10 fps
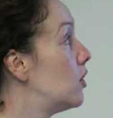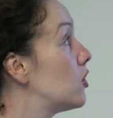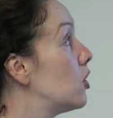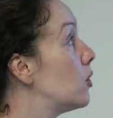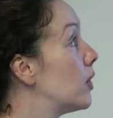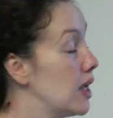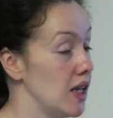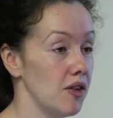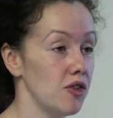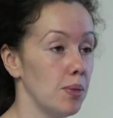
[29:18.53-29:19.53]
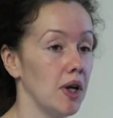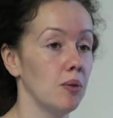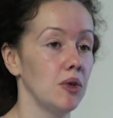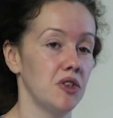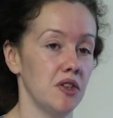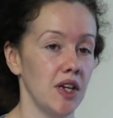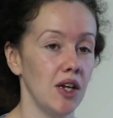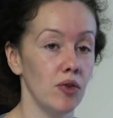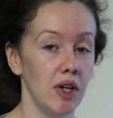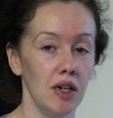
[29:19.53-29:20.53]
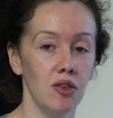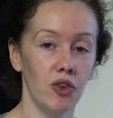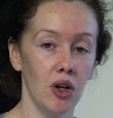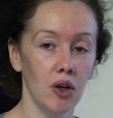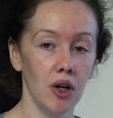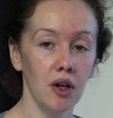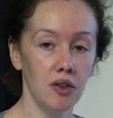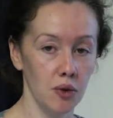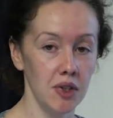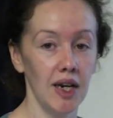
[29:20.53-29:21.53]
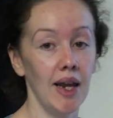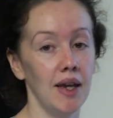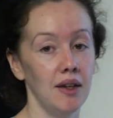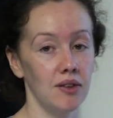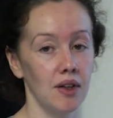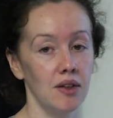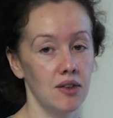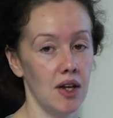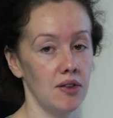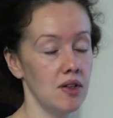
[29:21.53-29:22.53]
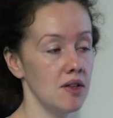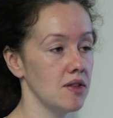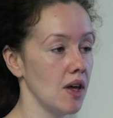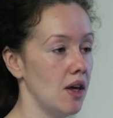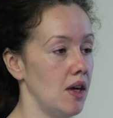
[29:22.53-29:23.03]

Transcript: So if the plant was to stay green for longer, so it delays senescence,